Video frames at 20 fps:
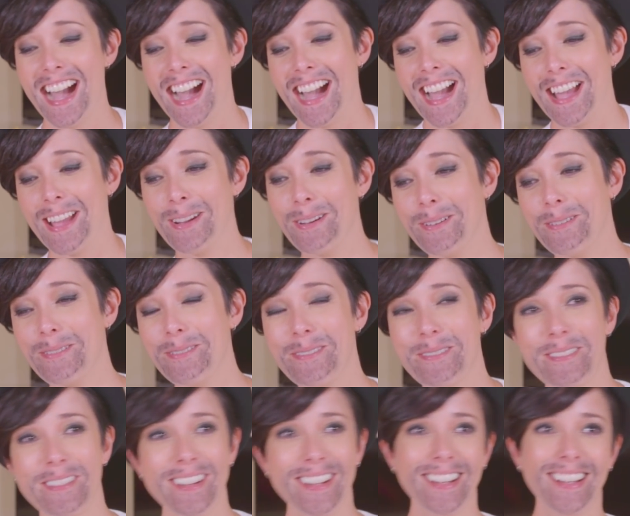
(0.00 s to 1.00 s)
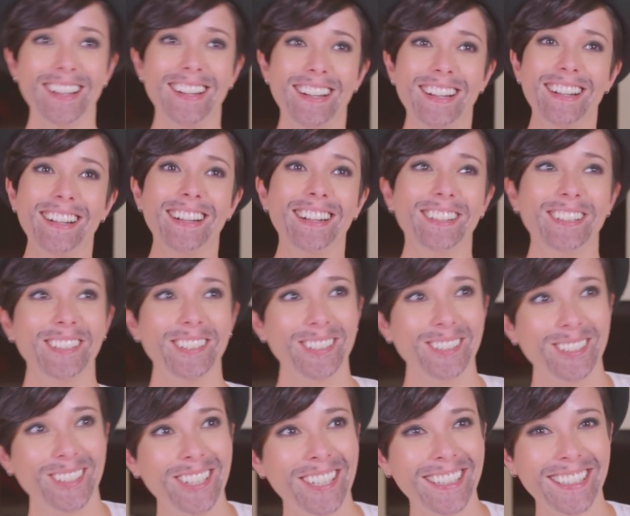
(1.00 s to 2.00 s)
I ho,
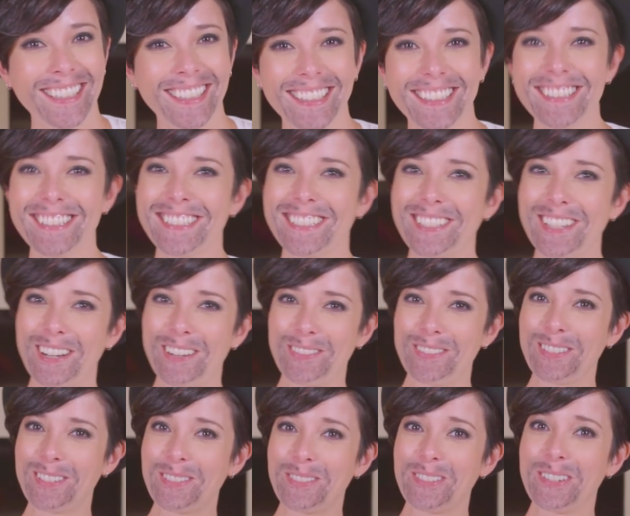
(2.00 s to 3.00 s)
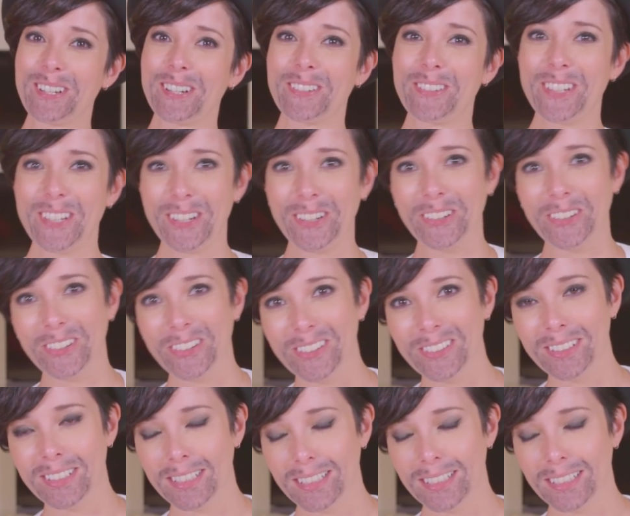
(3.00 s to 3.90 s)
it's off to work we go.